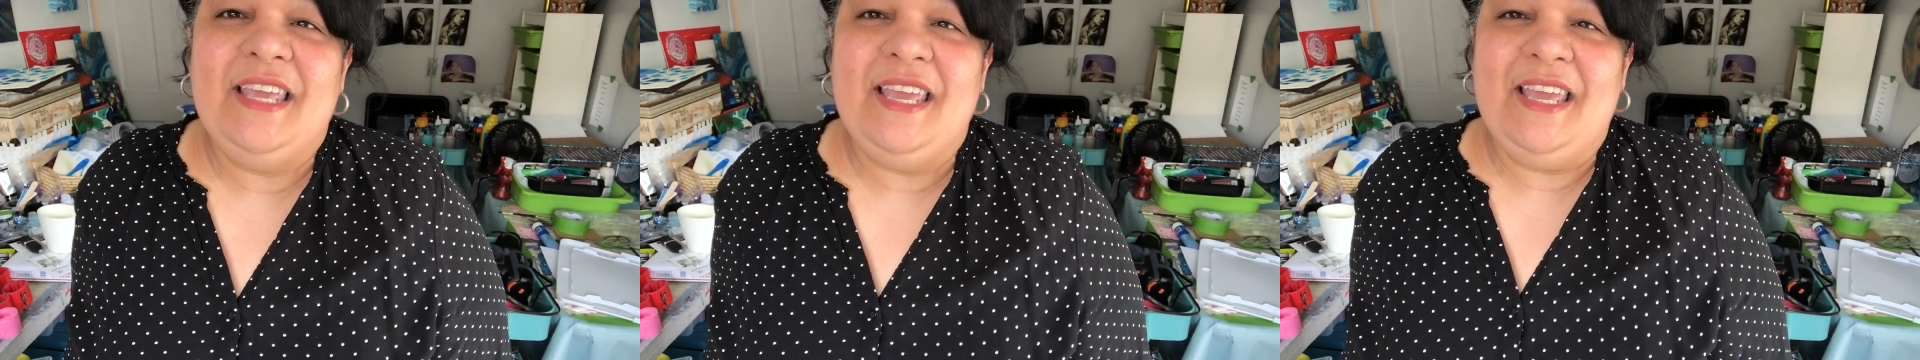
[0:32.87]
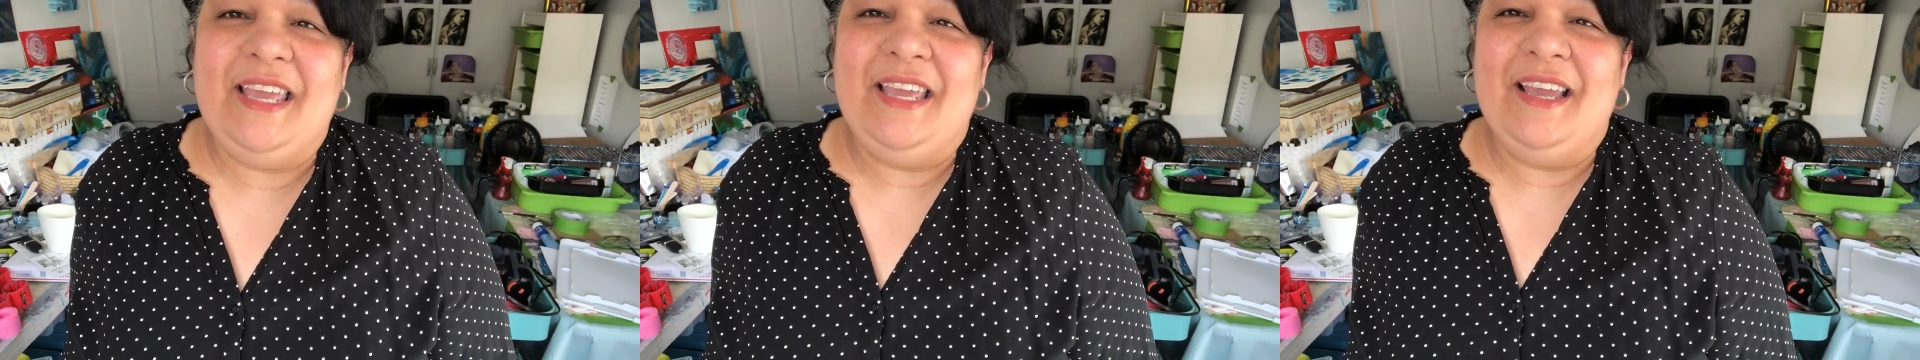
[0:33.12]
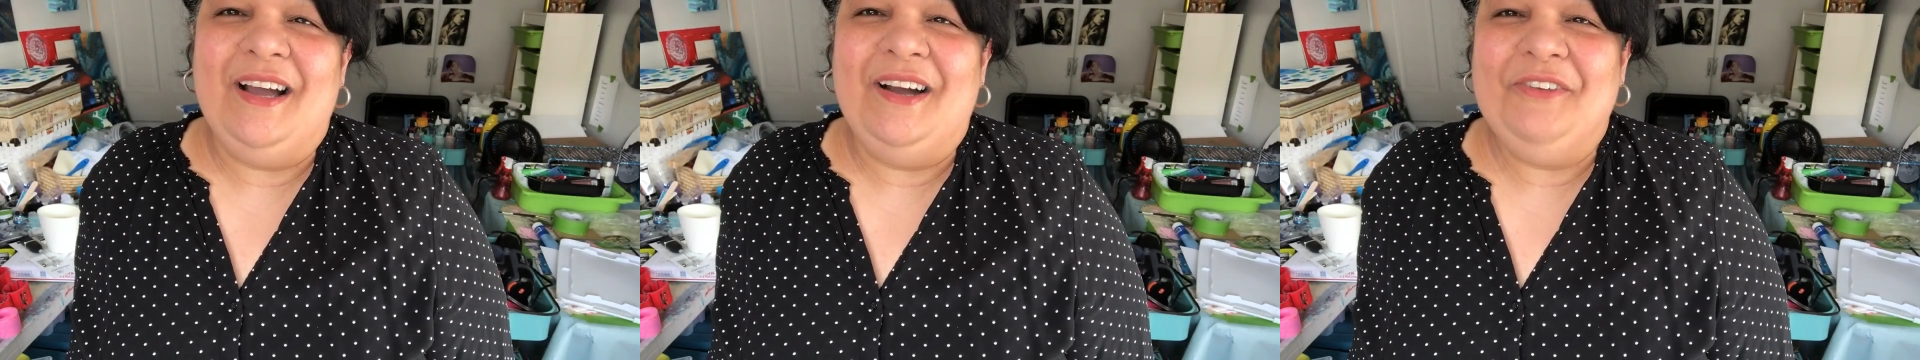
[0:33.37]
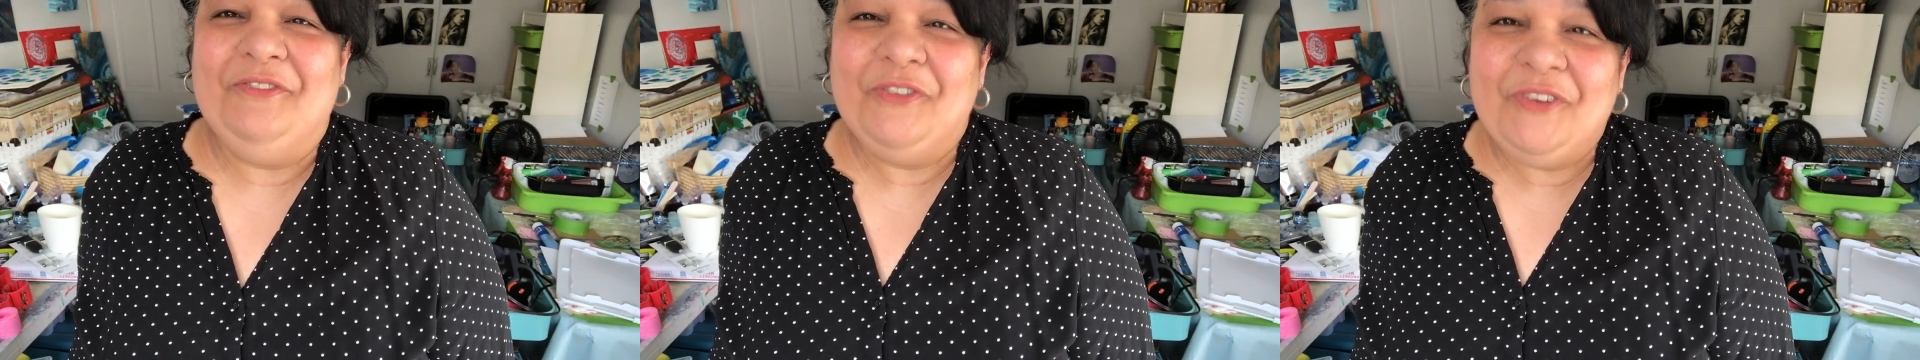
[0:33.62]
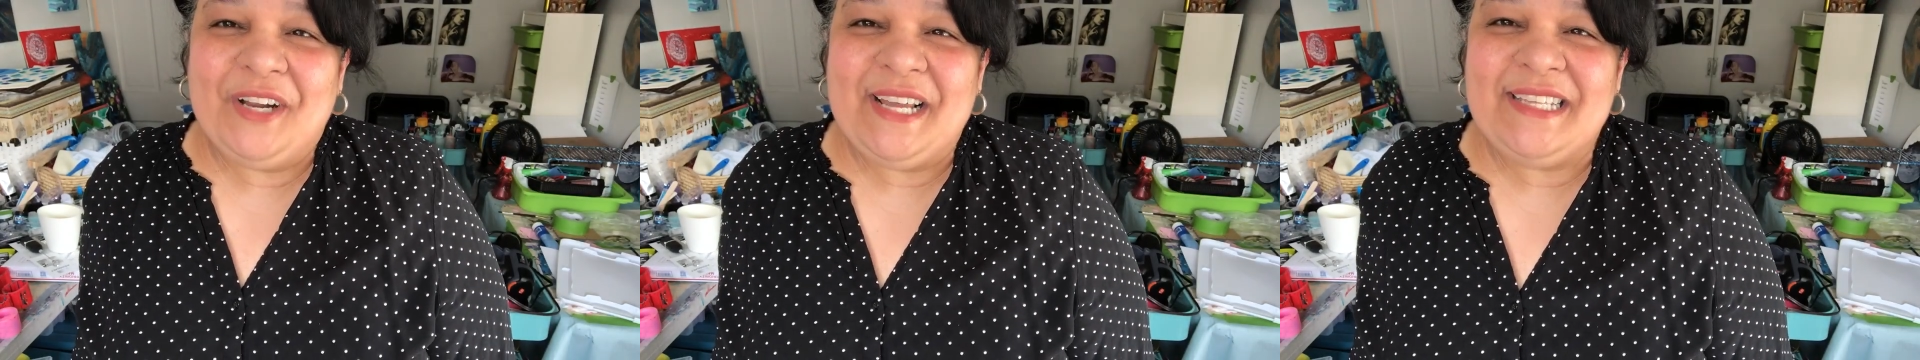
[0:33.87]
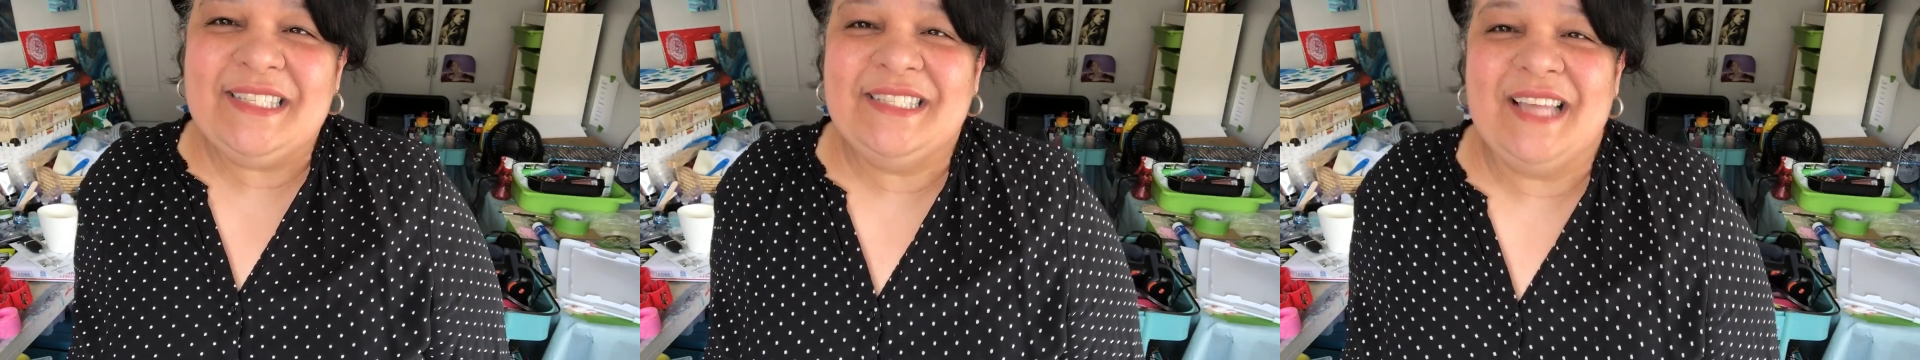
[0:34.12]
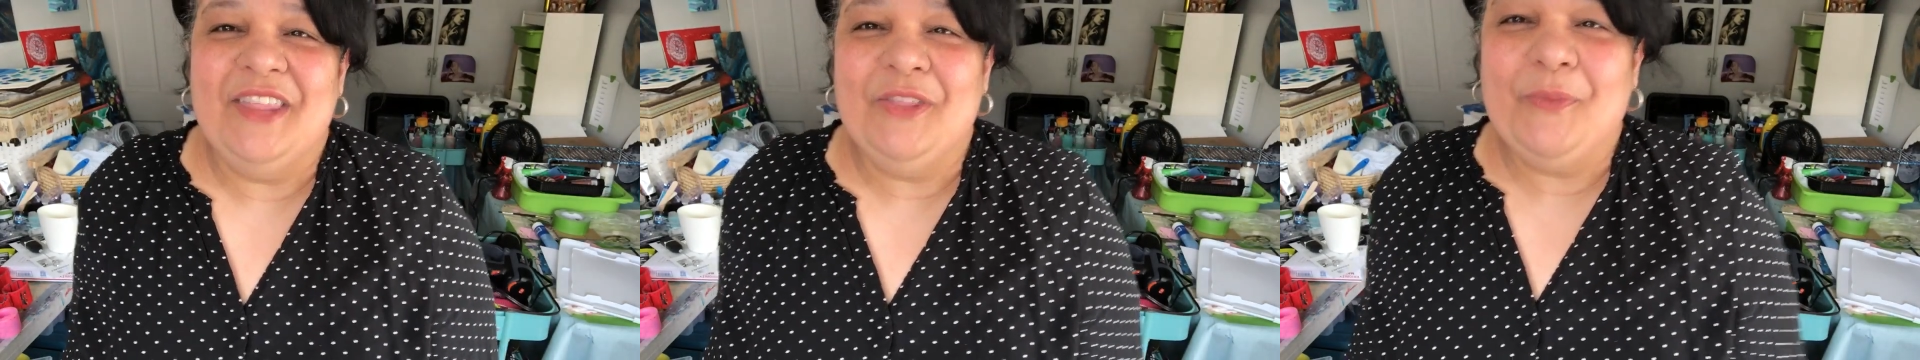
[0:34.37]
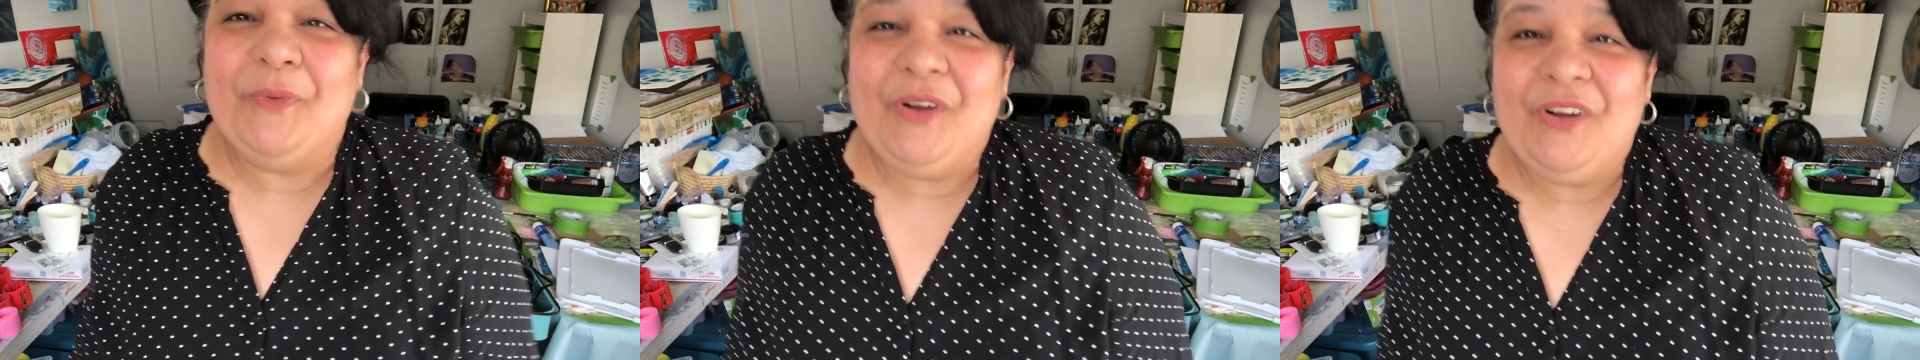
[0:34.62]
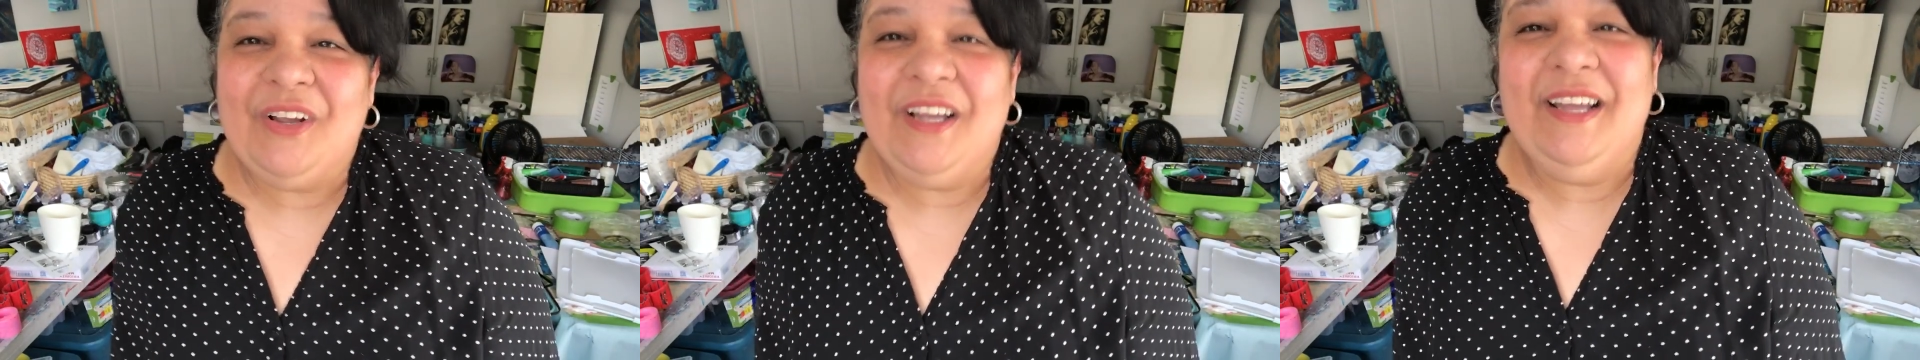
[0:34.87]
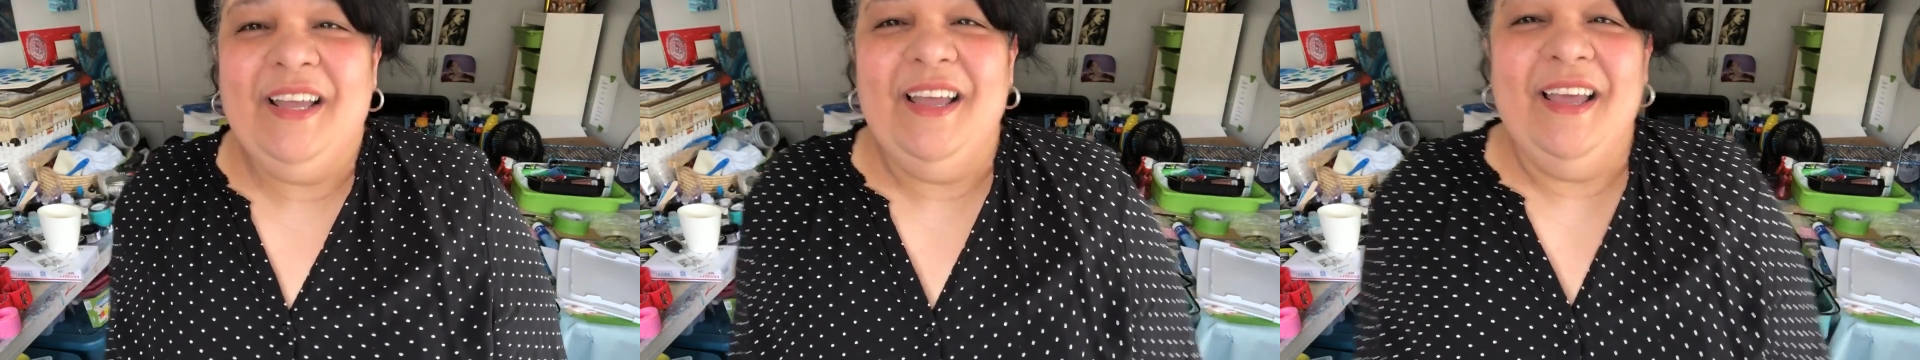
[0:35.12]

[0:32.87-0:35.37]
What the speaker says: the voice and the work.